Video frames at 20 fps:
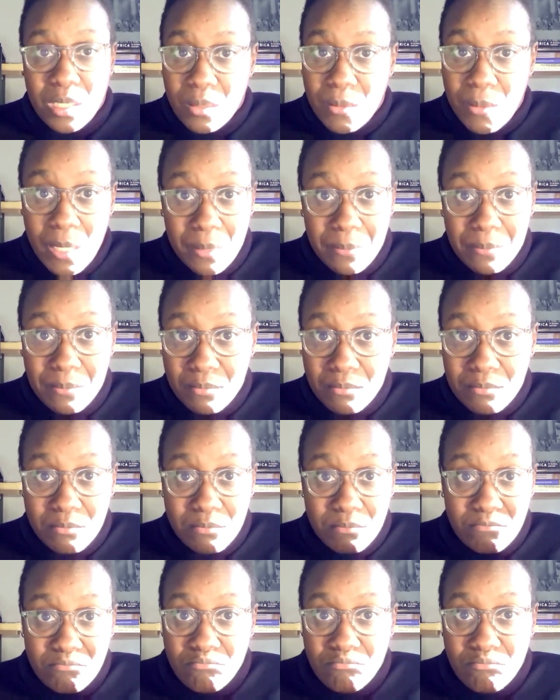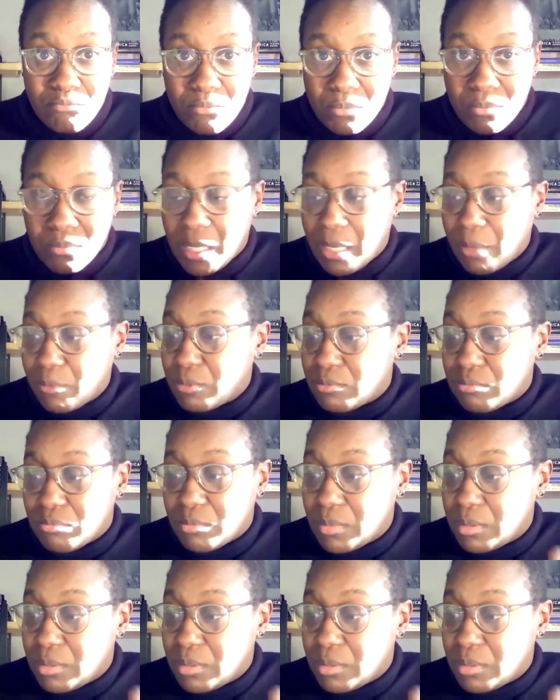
look them up. I would